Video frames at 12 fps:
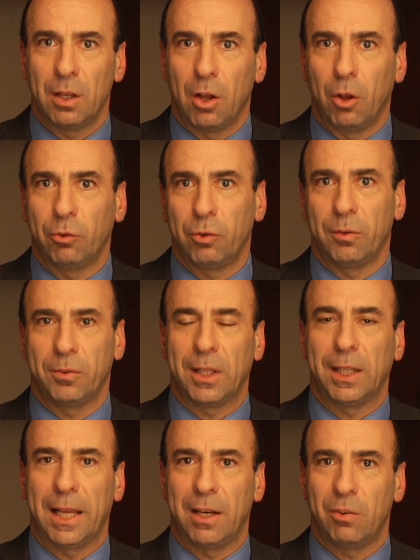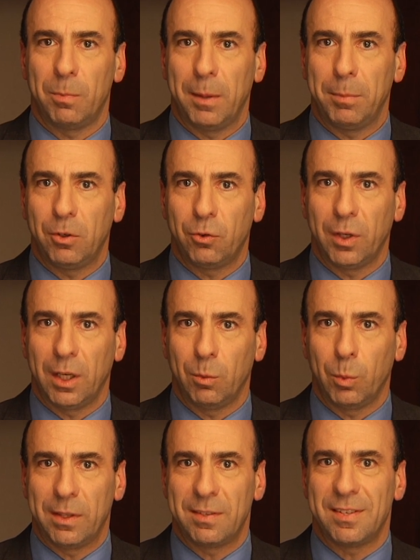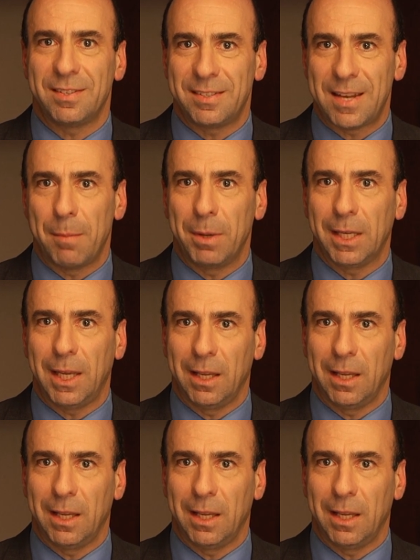ulcerative colitis may be treated with systemic